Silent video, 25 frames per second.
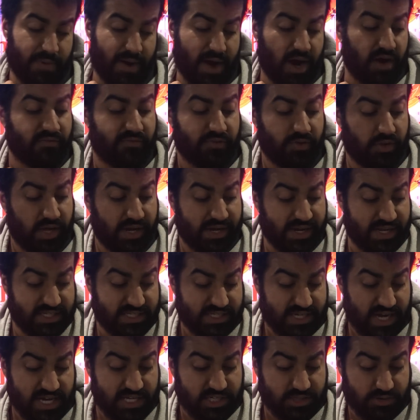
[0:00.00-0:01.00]
powerful.
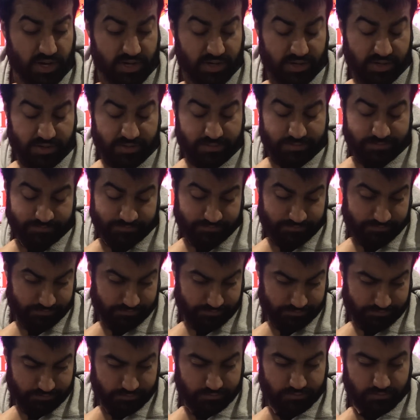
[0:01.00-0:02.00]
Against Sky Striker,
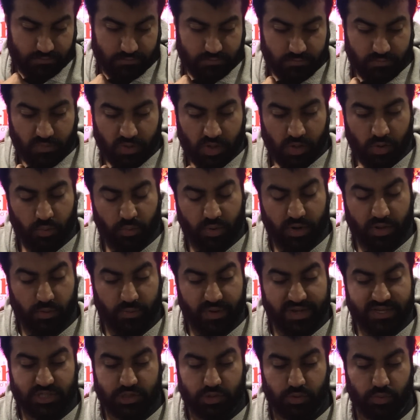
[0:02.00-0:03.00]
one of the
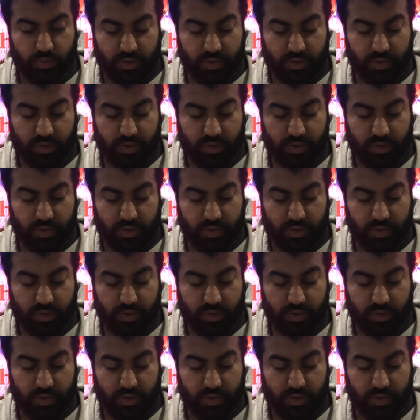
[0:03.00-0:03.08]
ways you